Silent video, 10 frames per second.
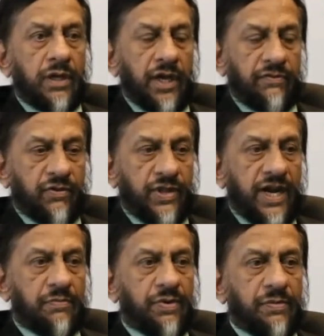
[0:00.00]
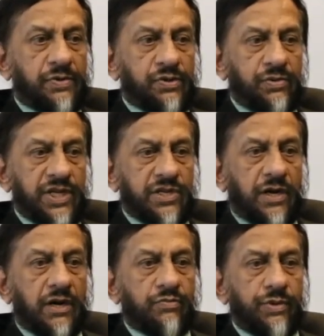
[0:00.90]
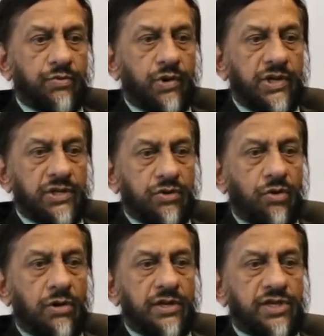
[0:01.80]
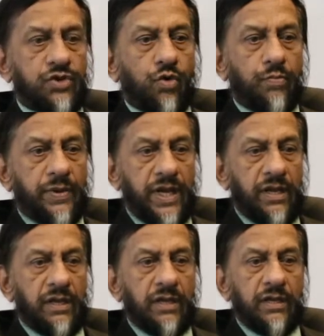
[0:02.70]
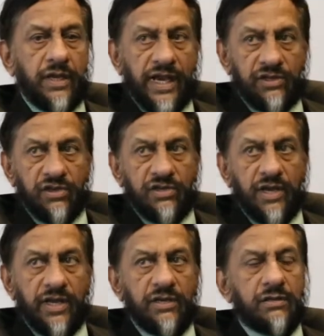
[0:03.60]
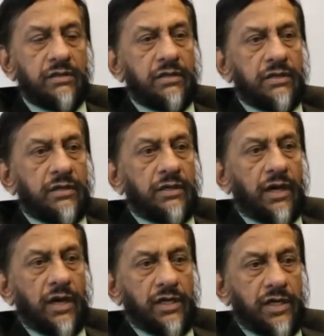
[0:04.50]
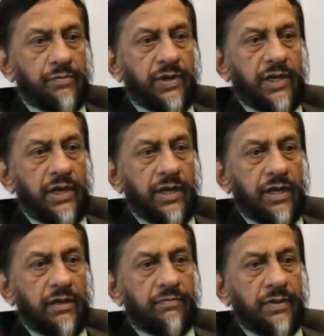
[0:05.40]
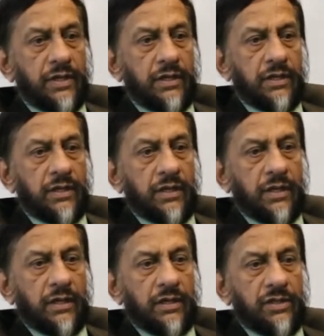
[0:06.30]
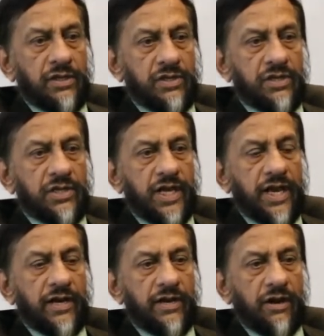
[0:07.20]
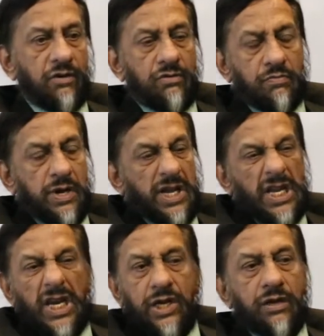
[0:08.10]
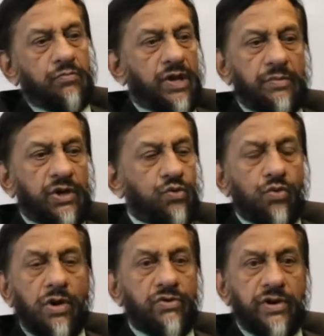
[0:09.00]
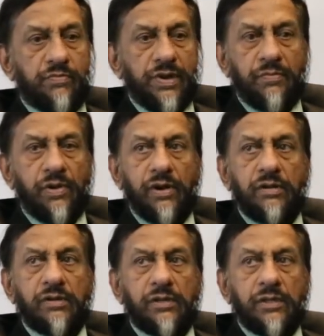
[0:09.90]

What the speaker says: And for that purpose, we start with what is called a scoping exercise. And typically, this is carried out by getting maybe 200 people